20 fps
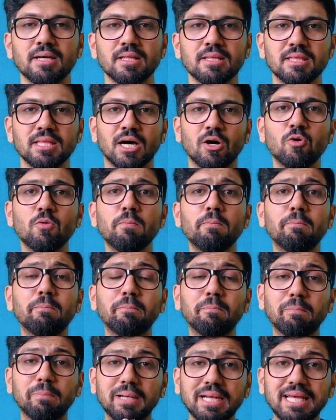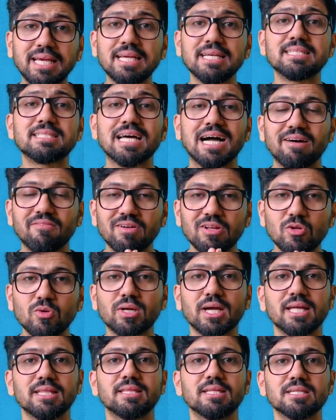Now, please have a
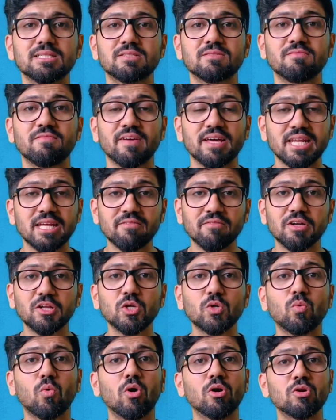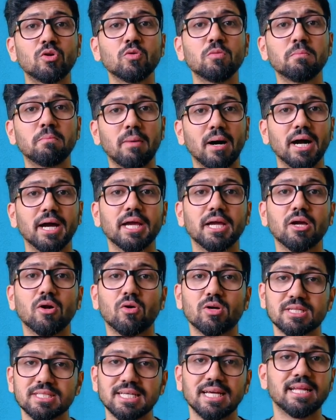look at this whenever you want to buy
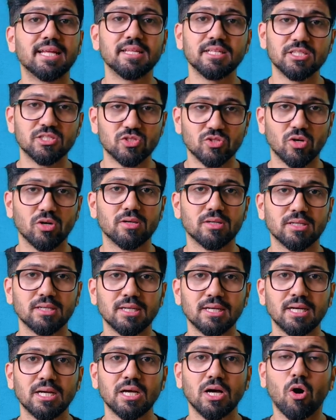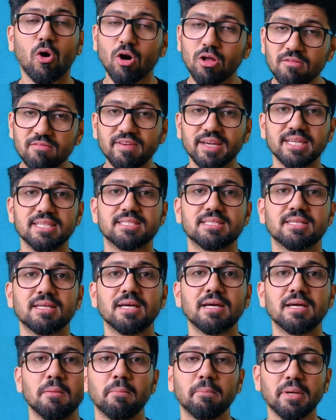or sell any stock. Always.
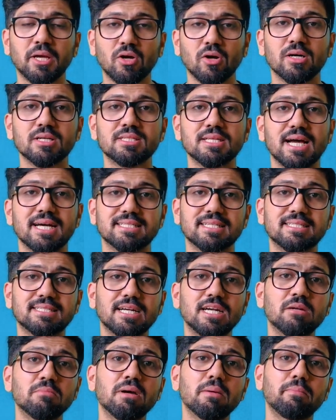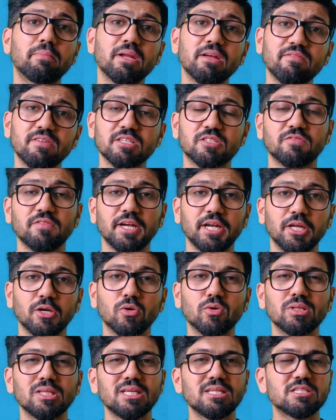Because as I said in my previous
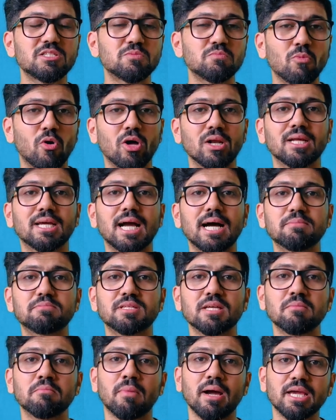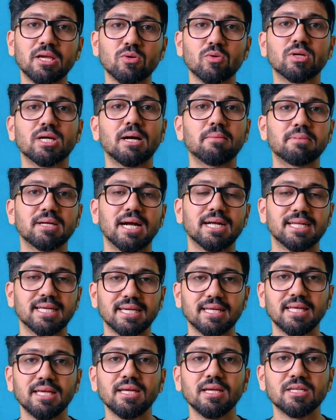video, these small caps and micro cap
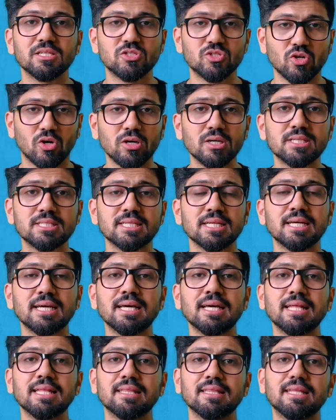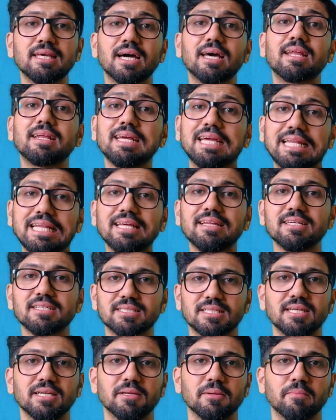category stocks, they are really
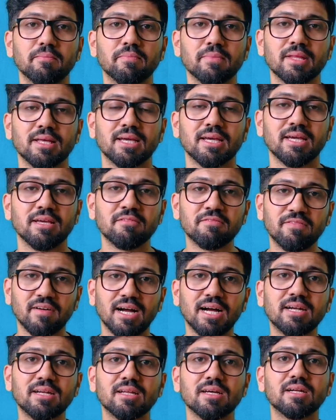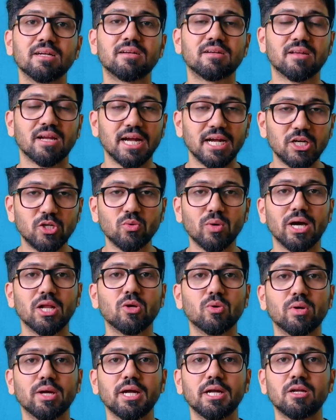risky. In fact, try to
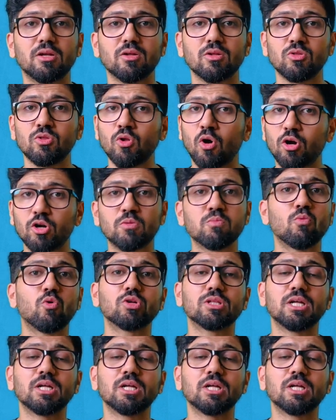allocate not more